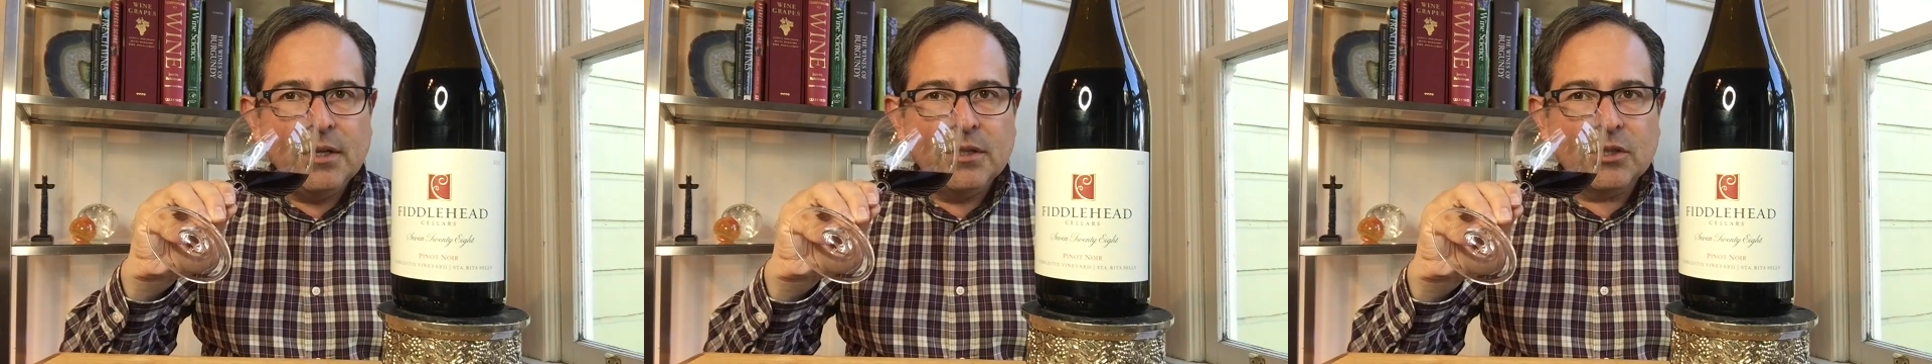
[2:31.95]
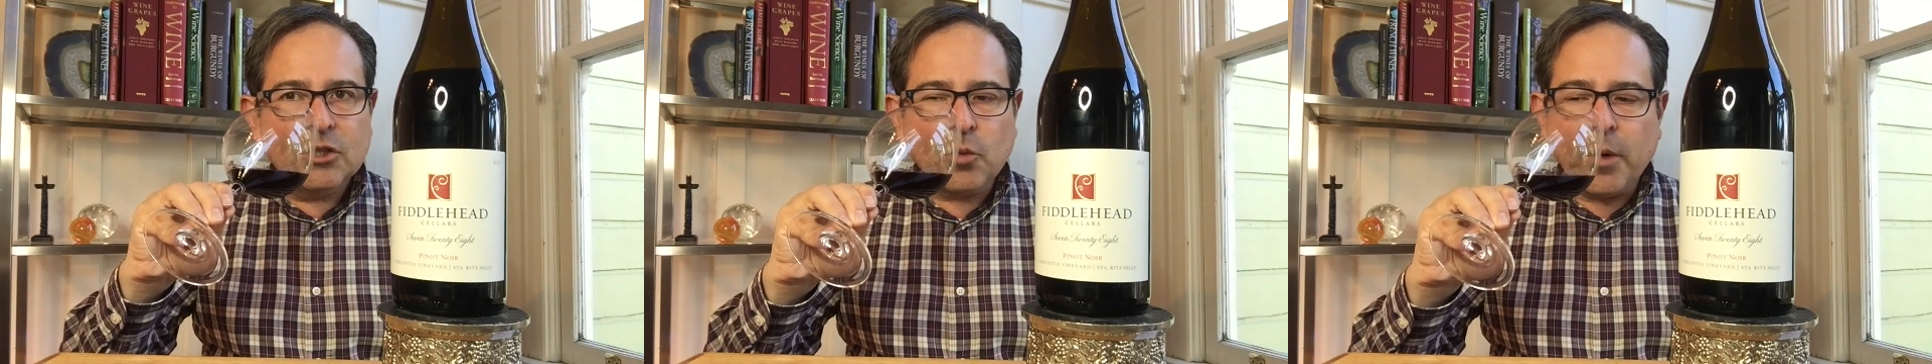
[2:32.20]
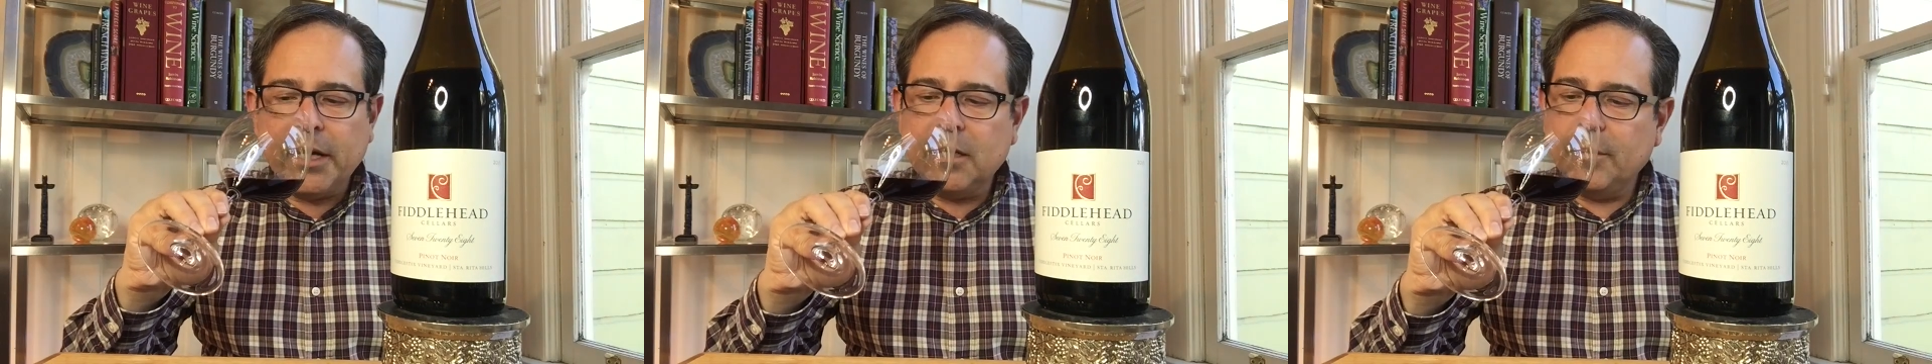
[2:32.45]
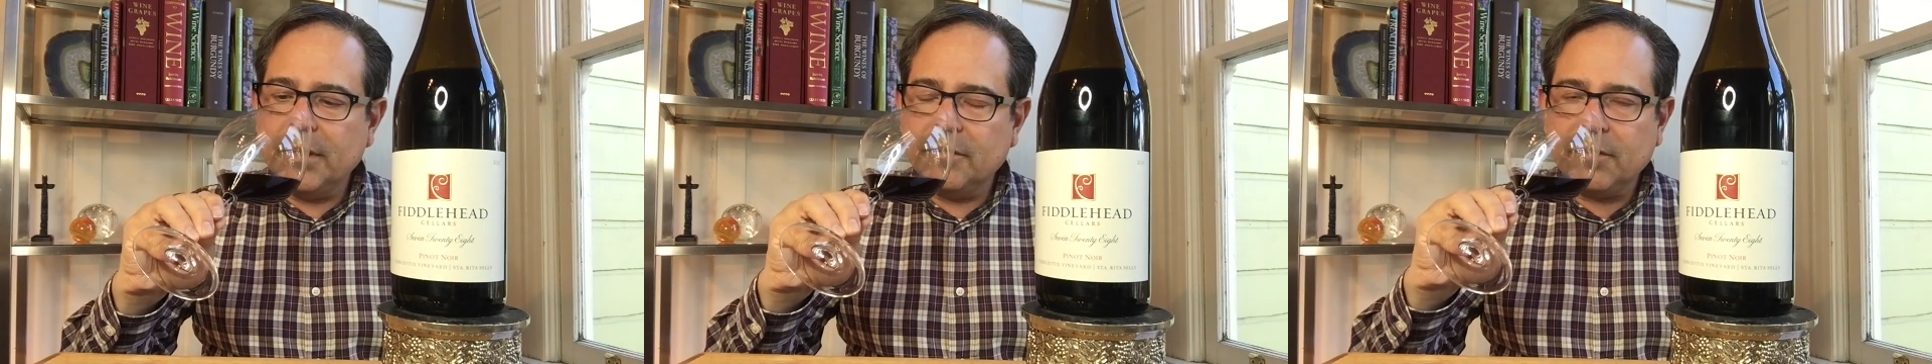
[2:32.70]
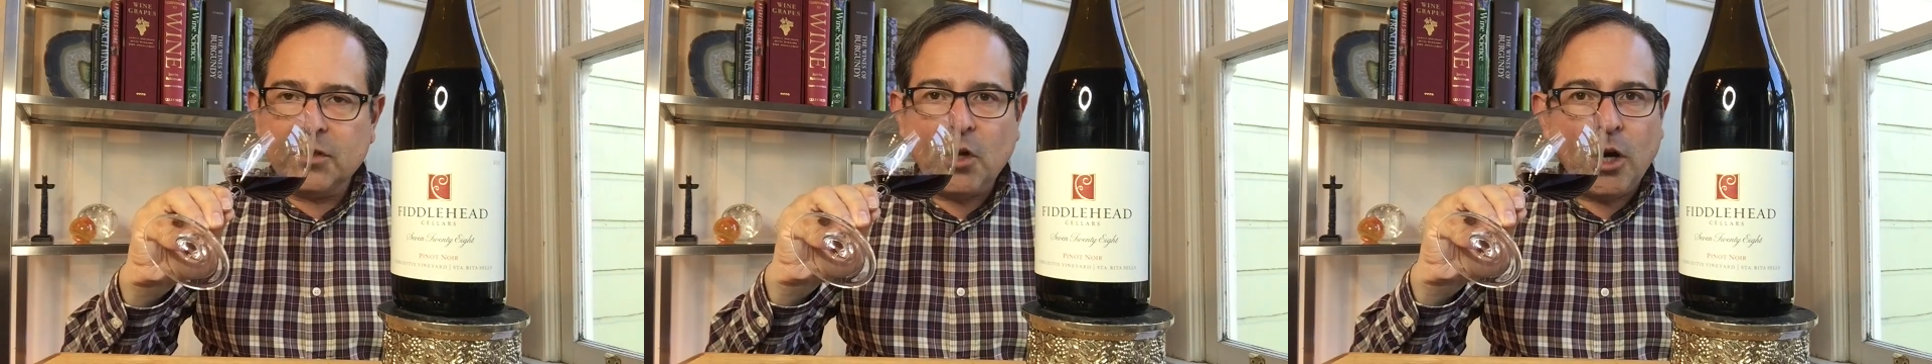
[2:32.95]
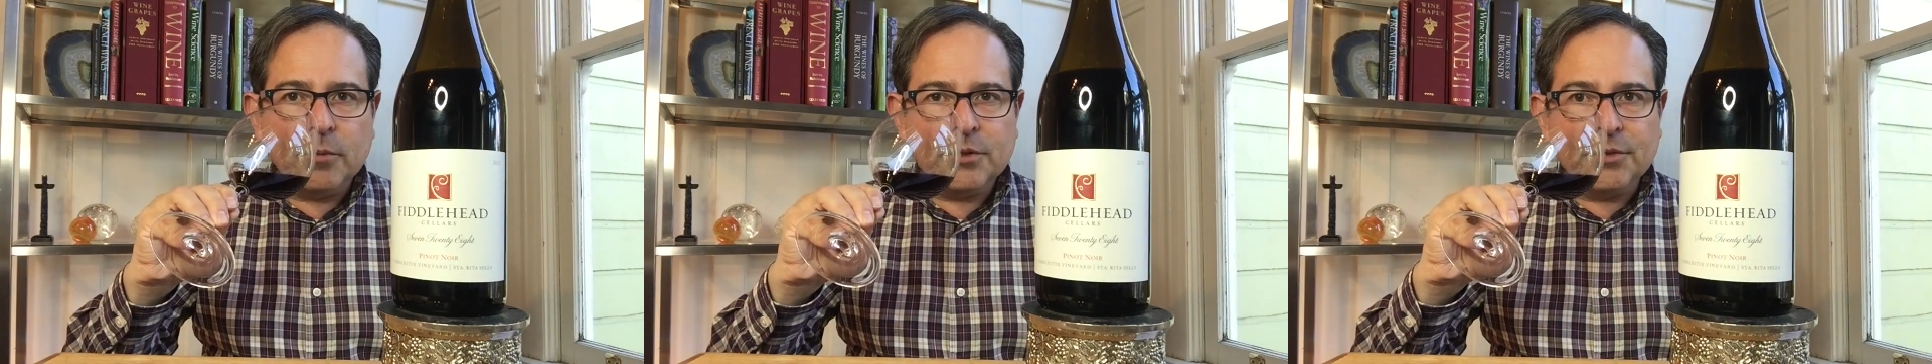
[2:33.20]
suede, a bit of
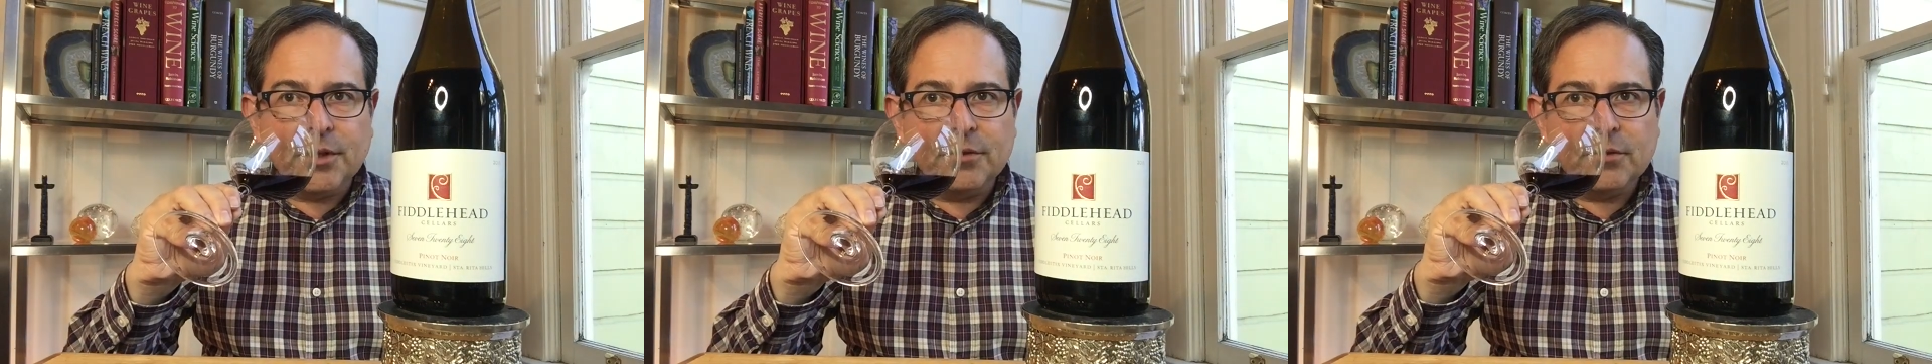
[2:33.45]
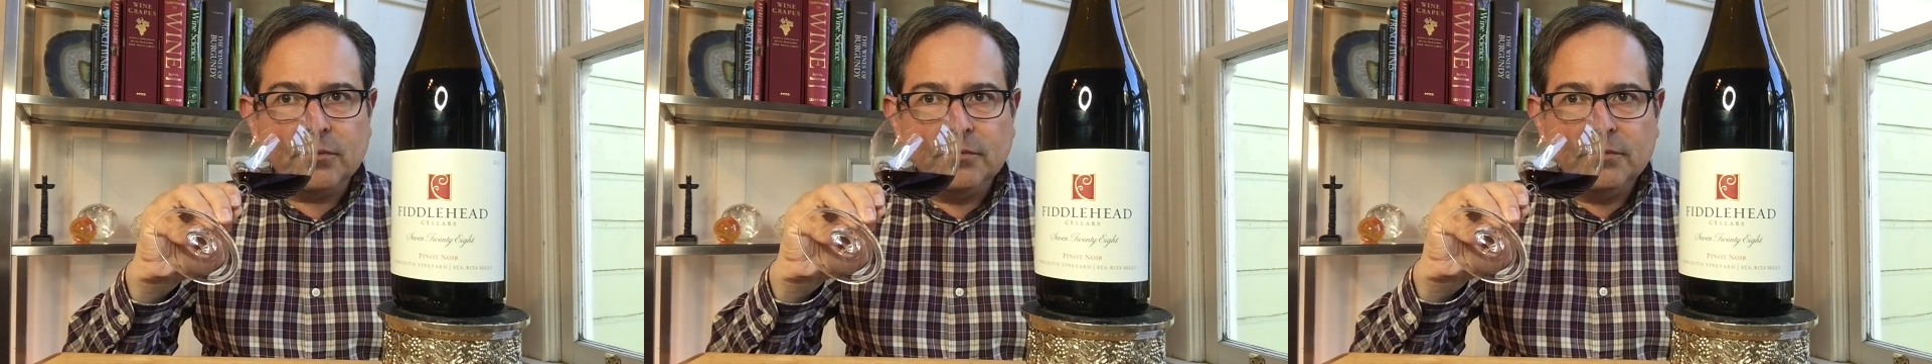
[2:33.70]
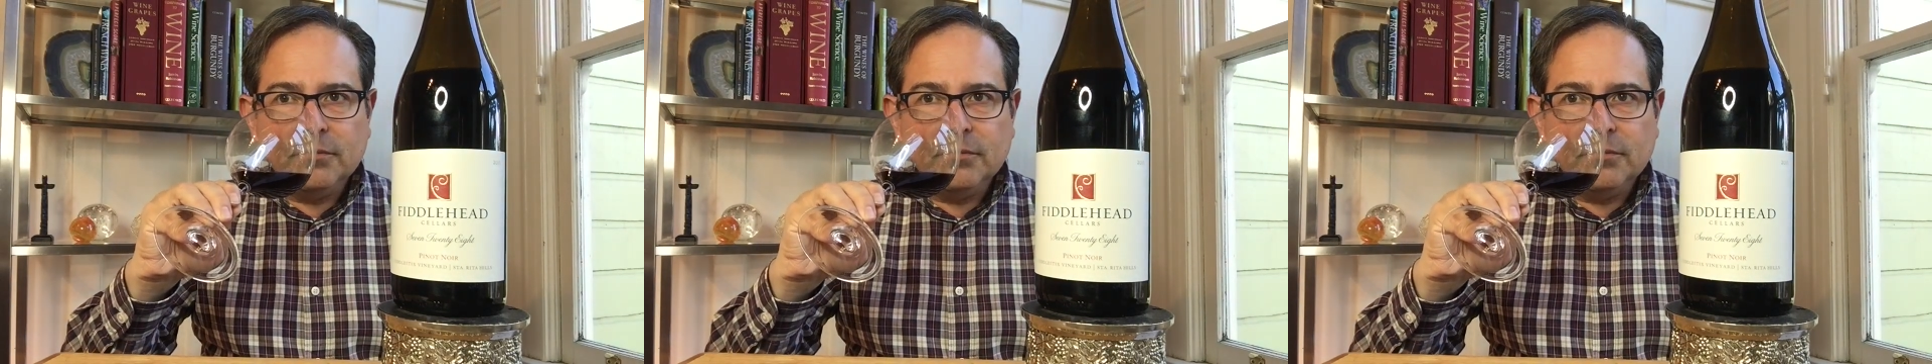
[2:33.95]
autumnal notes,